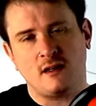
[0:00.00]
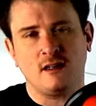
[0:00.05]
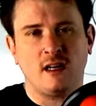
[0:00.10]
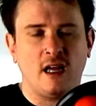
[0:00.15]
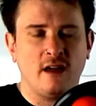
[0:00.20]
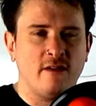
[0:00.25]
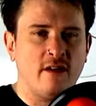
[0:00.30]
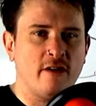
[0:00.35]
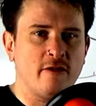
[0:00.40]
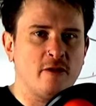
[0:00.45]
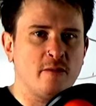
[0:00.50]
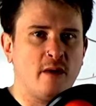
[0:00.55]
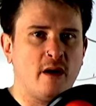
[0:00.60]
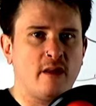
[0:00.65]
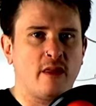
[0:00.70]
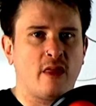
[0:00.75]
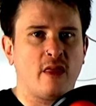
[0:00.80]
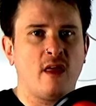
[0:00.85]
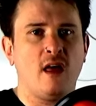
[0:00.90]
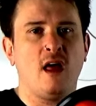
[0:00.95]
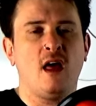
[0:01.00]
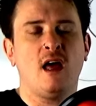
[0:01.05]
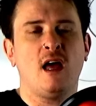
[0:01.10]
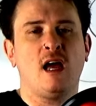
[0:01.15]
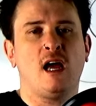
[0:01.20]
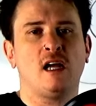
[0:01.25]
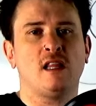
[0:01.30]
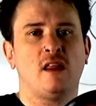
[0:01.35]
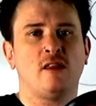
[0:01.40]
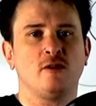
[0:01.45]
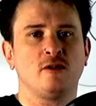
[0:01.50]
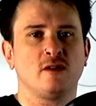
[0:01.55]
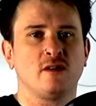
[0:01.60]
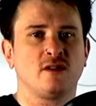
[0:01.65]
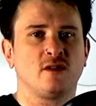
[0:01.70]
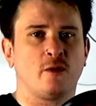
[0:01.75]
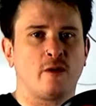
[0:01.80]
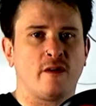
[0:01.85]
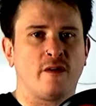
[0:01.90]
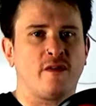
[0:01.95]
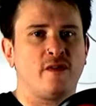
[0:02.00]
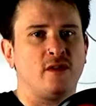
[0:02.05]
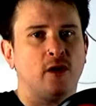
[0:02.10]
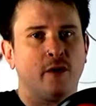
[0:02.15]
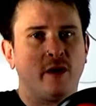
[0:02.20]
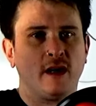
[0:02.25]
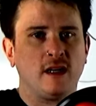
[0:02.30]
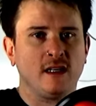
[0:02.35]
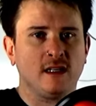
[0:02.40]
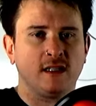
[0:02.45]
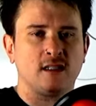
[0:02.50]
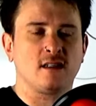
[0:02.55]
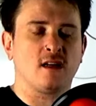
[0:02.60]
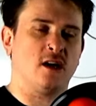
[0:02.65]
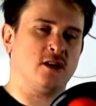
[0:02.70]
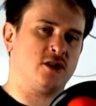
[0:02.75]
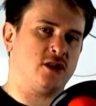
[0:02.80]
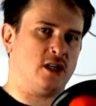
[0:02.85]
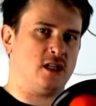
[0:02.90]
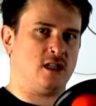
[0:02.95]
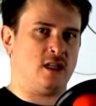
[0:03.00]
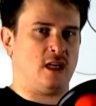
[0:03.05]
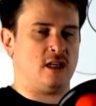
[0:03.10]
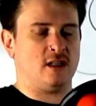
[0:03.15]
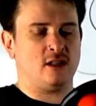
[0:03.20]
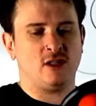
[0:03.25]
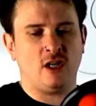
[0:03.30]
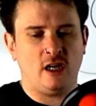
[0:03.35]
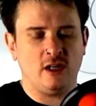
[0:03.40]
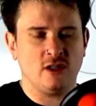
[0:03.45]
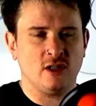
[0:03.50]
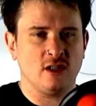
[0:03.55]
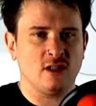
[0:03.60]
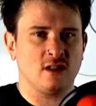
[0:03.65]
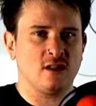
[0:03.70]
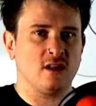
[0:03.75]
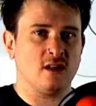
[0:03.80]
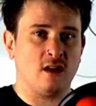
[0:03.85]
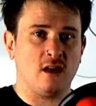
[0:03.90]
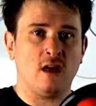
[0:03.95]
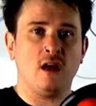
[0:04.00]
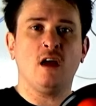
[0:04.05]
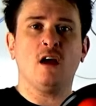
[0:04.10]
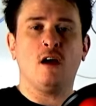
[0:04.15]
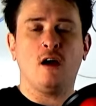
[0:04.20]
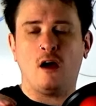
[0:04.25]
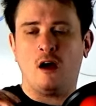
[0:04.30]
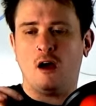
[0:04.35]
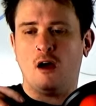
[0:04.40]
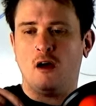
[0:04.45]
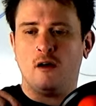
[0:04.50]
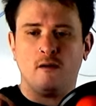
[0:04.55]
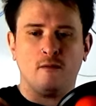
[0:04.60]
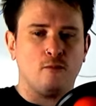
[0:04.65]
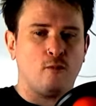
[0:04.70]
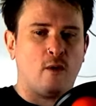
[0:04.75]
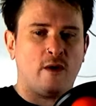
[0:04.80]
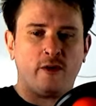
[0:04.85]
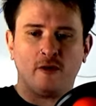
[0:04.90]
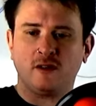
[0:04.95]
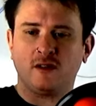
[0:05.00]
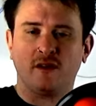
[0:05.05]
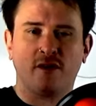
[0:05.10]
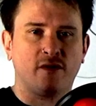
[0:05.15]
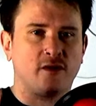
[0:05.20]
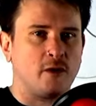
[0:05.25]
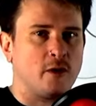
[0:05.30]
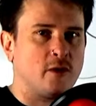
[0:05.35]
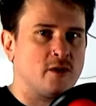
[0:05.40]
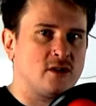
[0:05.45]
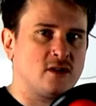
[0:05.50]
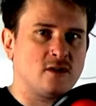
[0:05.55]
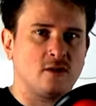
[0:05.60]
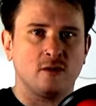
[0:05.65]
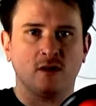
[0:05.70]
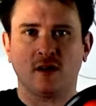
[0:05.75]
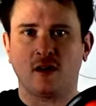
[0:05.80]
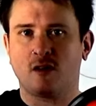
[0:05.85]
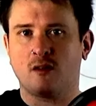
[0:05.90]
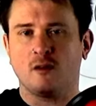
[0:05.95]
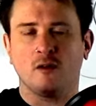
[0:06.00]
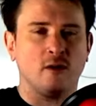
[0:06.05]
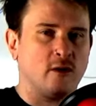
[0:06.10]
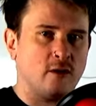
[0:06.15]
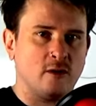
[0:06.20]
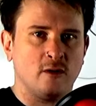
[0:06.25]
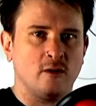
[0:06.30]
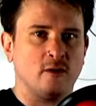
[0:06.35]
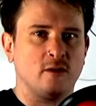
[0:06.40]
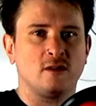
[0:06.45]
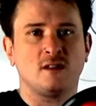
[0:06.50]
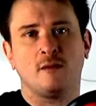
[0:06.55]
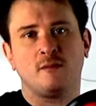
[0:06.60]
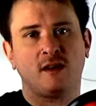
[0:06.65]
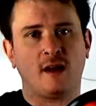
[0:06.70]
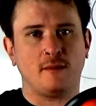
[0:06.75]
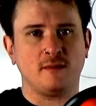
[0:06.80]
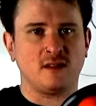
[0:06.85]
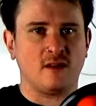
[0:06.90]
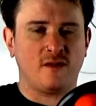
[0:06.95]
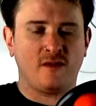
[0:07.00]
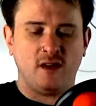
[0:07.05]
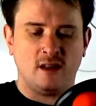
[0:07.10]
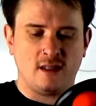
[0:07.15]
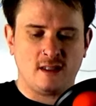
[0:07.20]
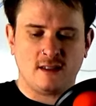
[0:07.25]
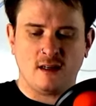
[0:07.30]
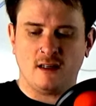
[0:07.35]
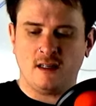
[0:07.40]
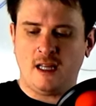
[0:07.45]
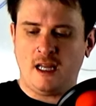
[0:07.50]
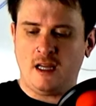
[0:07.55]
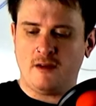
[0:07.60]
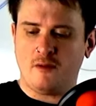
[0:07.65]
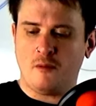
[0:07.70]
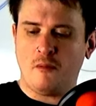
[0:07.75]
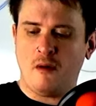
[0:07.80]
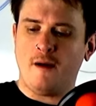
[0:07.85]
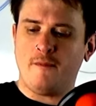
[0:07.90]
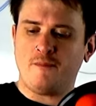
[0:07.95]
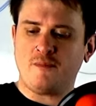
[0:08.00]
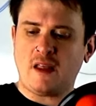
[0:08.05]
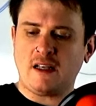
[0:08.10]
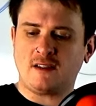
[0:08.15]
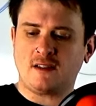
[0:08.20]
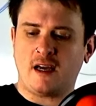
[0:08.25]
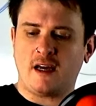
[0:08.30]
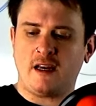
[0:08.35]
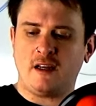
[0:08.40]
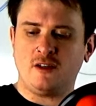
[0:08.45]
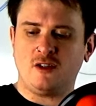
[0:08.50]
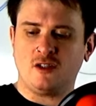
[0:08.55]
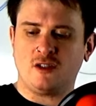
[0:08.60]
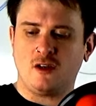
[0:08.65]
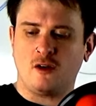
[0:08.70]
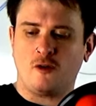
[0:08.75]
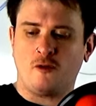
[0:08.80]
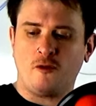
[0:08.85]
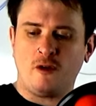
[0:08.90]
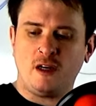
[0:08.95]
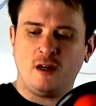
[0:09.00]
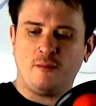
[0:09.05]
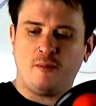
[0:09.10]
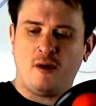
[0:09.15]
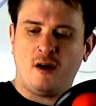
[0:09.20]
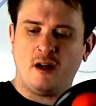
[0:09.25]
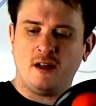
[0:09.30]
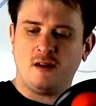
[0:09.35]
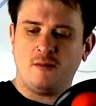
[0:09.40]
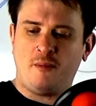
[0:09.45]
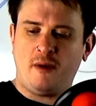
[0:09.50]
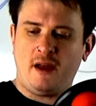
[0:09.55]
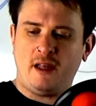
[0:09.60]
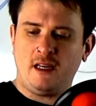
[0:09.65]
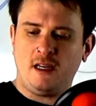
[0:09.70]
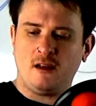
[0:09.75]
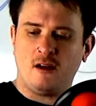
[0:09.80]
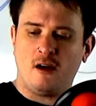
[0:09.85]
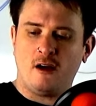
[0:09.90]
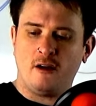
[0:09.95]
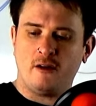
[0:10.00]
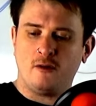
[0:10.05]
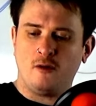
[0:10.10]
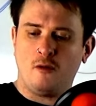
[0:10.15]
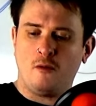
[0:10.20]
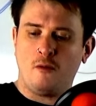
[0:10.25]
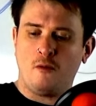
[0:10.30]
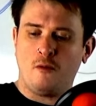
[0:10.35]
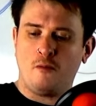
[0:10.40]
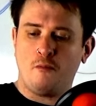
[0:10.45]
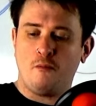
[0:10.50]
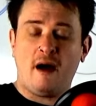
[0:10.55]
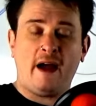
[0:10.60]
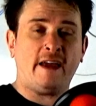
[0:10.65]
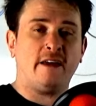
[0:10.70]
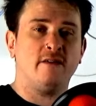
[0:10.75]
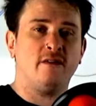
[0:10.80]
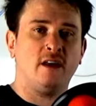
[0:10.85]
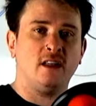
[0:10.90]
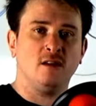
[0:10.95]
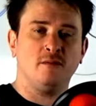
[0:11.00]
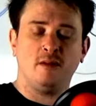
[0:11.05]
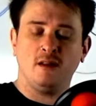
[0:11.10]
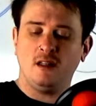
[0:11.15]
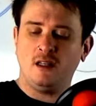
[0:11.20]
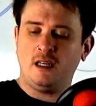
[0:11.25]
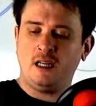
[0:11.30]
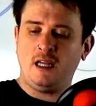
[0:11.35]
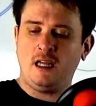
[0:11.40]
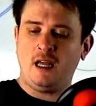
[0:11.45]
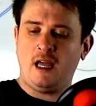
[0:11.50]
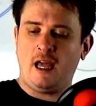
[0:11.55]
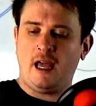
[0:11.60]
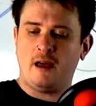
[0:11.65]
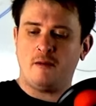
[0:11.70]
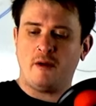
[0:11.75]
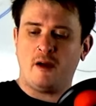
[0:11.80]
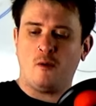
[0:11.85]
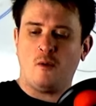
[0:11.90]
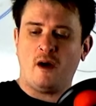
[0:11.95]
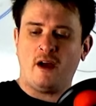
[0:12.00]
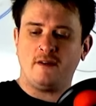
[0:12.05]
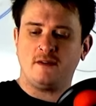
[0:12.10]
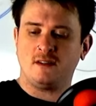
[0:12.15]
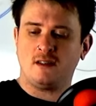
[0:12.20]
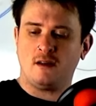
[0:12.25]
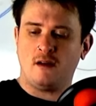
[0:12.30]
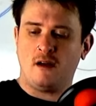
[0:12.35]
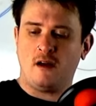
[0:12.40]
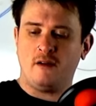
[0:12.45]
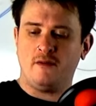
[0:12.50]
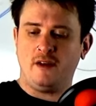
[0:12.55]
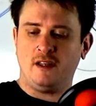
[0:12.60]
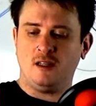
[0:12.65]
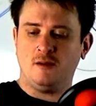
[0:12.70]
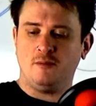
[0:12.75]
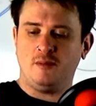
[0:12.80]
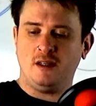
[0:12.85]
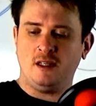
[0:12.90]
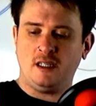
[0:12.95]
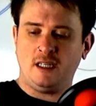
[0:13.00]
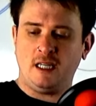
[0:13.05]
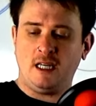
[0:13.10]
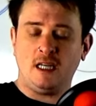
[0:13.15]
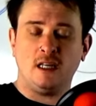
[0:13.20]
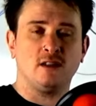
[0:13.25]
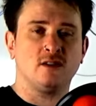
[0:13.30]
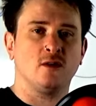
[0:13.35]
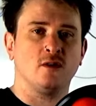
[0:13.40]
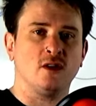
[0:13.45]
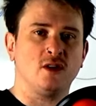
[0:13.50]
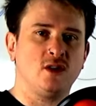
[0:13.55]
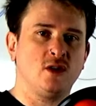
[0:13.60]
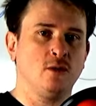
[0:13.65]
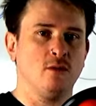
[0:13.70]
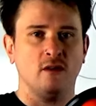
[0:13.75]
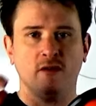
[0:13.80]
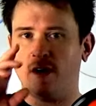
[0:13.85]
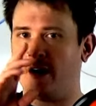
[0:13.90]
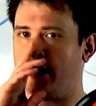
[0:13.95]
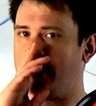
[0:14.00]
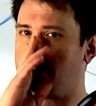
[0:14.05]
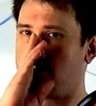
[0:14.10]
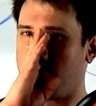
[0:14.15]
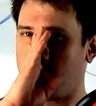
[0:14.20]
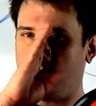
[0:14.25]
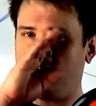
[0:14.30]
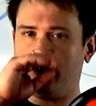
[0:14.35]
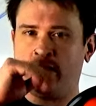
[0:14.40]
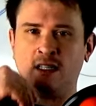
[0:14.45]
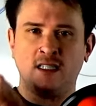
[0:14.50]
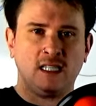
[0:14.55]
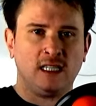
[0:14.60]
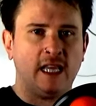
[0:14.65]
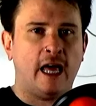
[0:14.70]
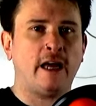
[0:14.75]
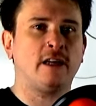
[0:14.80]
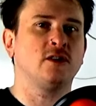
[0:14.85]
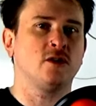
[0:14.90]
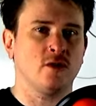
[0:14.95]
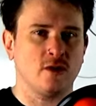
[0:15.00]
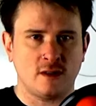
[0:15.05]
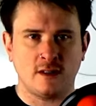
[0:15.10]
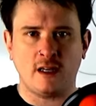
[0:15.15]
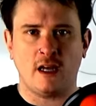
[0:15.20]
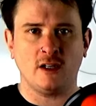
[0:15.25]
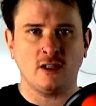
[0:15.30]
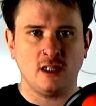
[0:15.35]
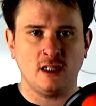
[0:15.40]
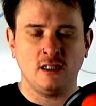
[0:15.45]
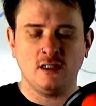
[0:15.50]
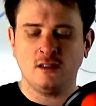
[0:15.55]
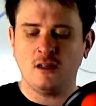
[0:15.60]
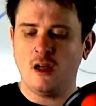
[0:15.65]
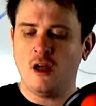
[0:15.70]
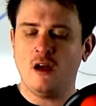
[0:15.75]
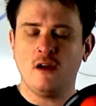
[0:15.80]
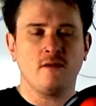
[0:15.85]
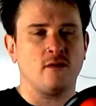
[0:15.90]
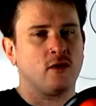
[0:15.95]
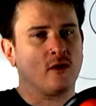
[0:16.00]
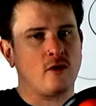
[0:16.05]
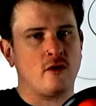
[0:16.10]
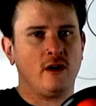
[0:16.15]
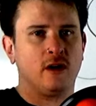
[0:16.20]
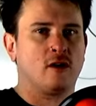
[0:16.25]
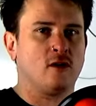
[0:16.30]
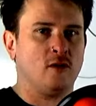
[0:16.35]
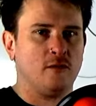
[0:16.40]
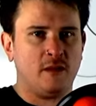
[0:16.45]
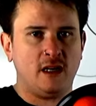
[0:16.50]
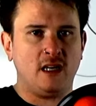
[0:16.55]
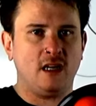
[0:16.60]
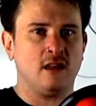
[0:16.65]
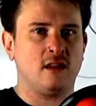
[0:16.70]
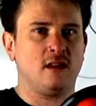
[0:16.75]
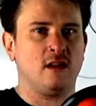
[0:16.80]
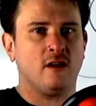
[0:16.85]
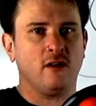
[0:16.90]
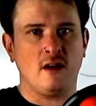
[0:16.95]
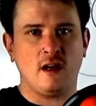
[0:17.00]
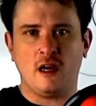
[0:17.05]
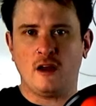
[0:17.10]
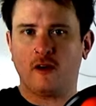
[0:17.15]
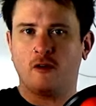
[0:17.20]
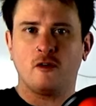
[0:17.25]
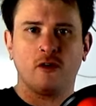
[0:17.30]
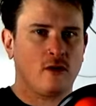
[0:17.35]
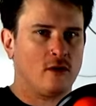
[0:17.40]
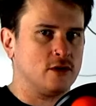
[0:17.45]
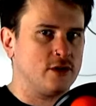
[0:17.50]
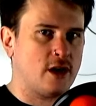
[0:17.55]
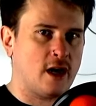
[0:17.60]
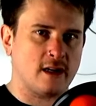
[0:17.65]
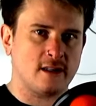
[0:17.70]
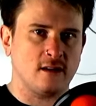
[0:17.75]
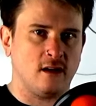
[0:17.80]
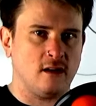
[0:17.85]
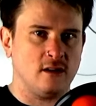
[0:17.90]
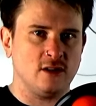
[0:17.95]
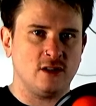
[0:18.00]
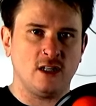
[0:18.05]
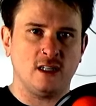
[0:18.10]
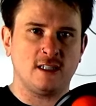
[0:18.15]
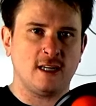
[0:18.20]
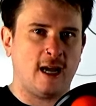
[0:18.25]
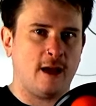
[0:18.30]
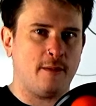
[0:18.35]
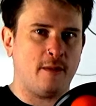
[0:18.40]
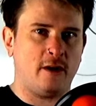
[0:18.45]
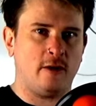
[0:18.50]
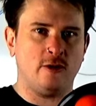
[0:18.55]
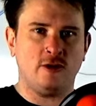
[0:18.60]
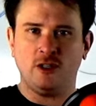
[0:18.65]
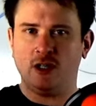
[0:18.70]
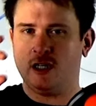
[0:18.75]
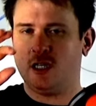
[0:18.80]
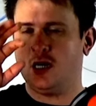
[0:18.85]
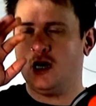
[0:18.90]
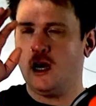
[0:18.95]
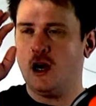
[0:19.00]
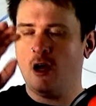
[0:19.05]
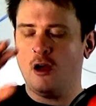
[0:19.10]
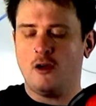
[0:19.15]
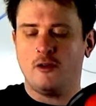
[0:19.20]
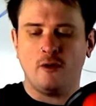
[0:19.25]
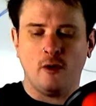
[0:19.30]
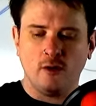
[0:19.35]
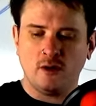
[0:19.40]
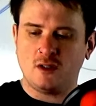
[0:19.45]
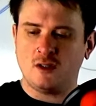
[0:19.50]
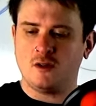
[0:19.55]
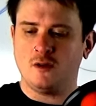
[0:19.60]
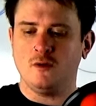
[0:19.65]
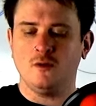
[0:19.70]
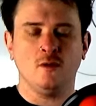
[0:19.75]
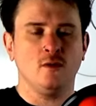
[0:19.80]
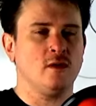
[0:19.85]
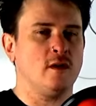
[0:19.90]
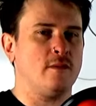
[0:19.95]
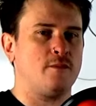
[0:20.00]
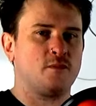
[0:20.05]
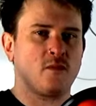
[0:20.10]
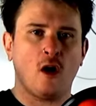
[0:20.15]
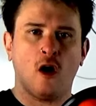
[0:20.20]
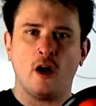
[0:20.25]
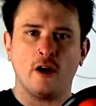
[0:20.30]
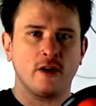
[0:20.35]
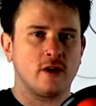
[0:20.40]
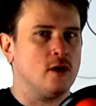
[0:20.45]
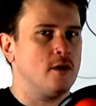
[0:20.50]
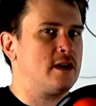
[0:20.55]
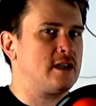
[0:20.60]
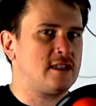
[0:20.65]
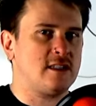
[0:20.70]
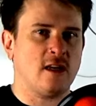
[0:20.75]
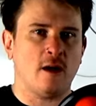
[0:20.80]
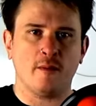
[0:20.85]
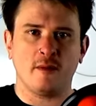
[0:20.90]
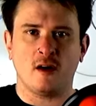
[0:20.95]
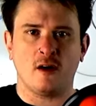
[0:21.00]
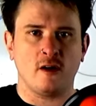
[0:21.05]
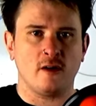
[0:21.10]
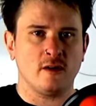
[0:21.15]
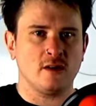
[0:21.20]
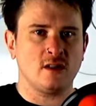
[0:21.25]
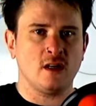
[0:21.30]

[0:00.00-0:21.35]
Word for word: of every month. And then there's a sort of floating discussion that changes whether it's the first or the third or sometimes the fifth Sunday of a month. That's kind of just agreed upon depending on my availability and my wife's availability. So the two of us do these lecture sessions for critical media theory and critical doxology and time energy. Those two ongoing seminars